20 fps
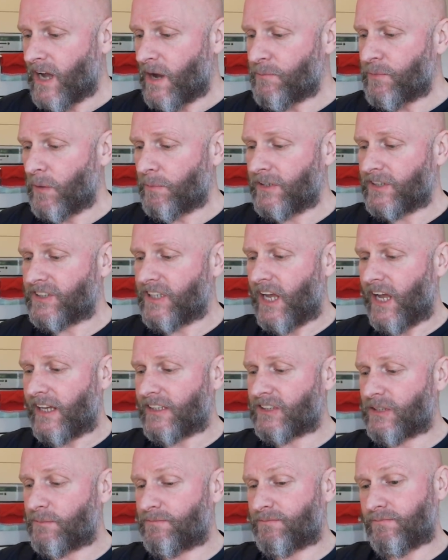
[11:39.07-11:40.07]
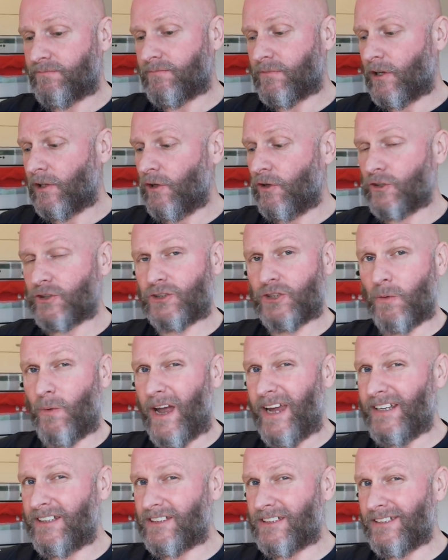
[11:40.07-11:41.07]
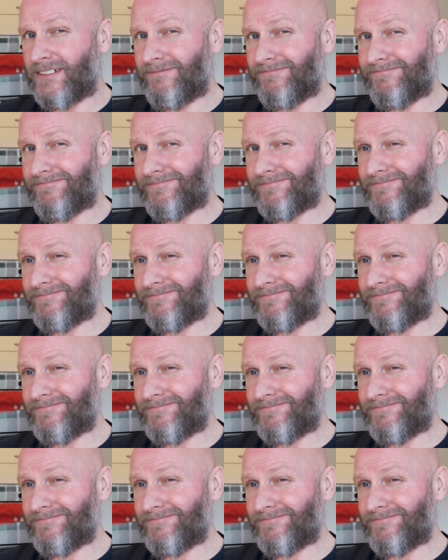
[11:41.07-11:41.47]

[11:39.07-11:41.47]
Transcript: I'd probably say it's a close to eight,